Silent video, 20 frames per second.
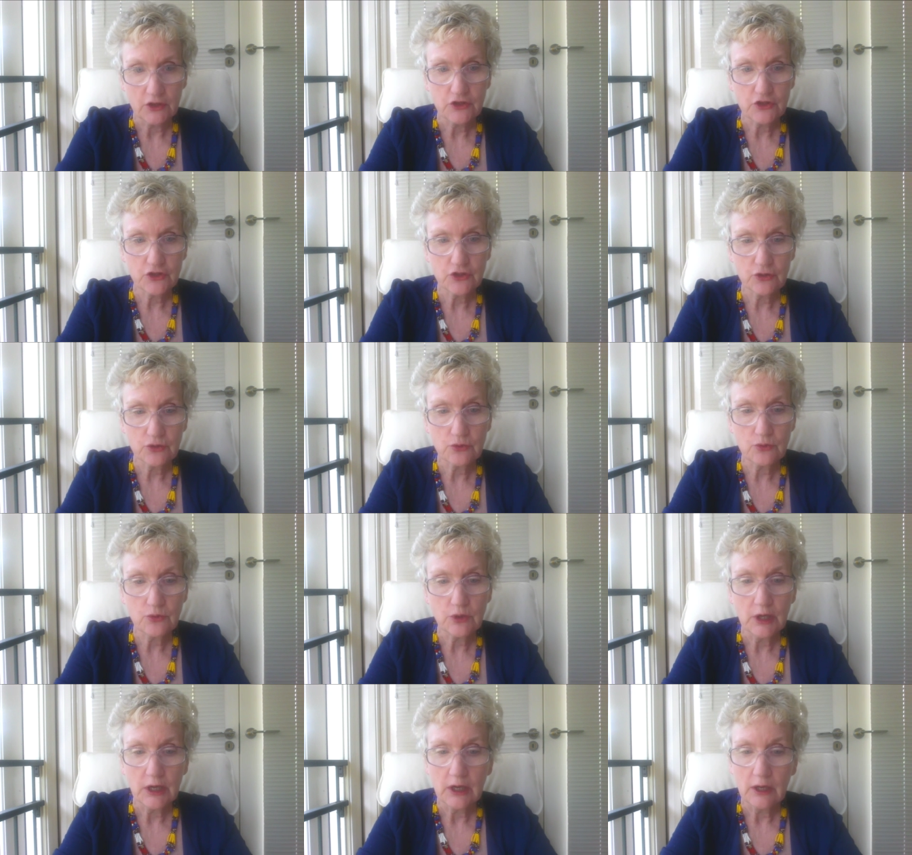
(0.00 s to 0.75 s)

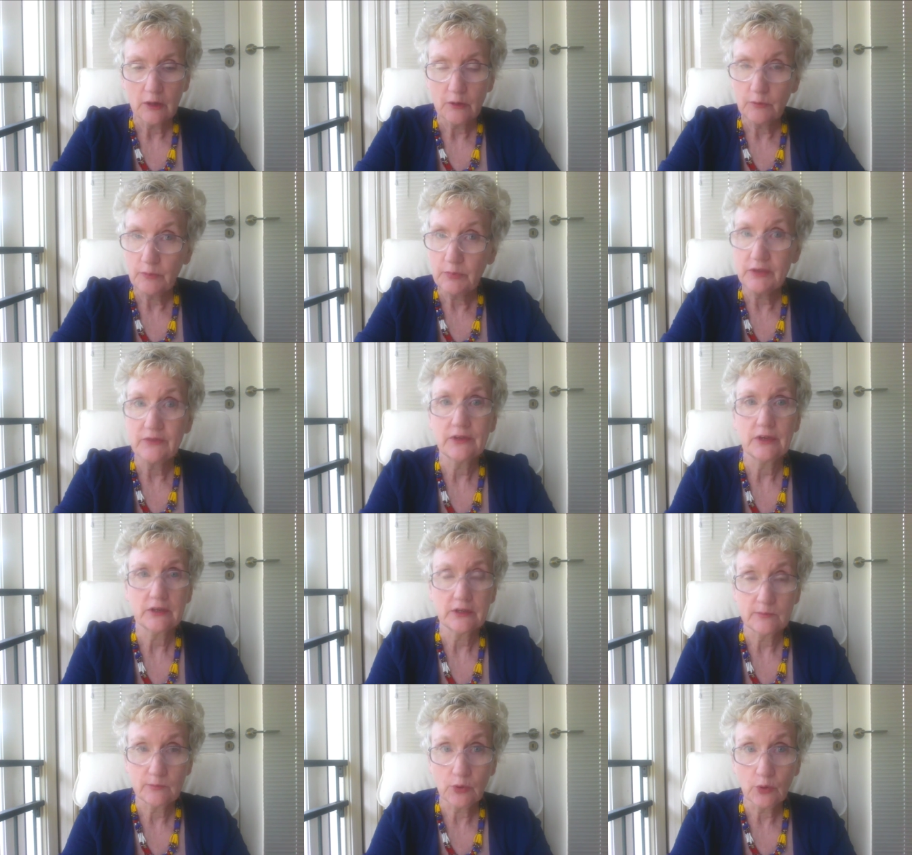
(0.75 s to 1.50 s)
to be
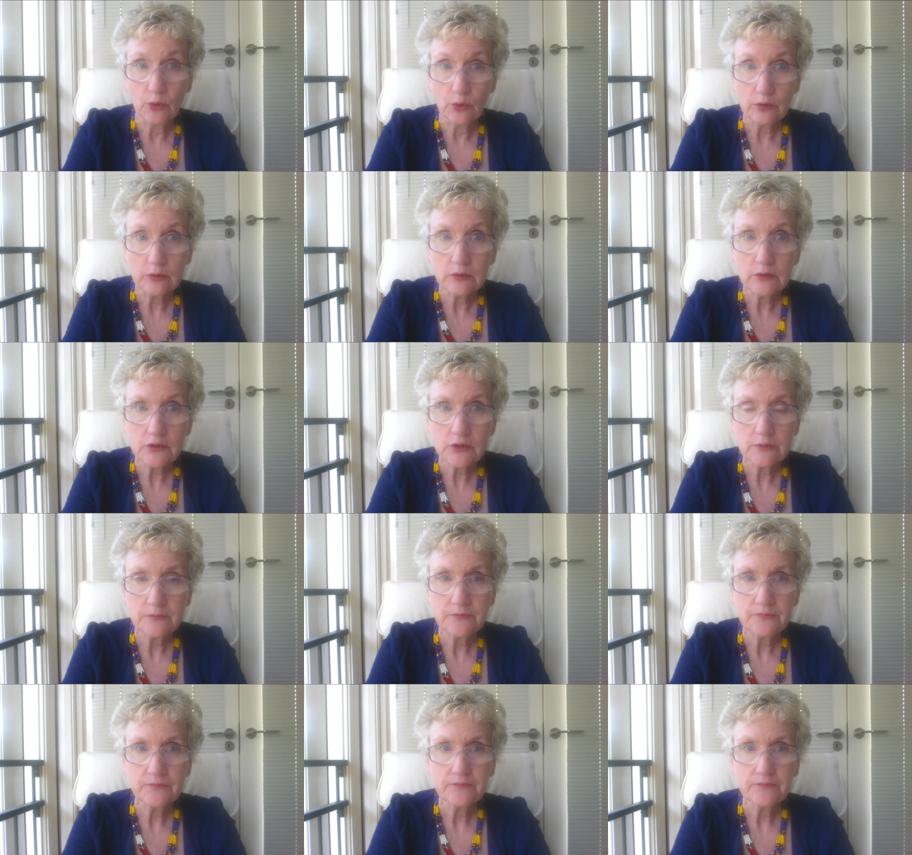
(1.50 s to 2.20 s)
very important.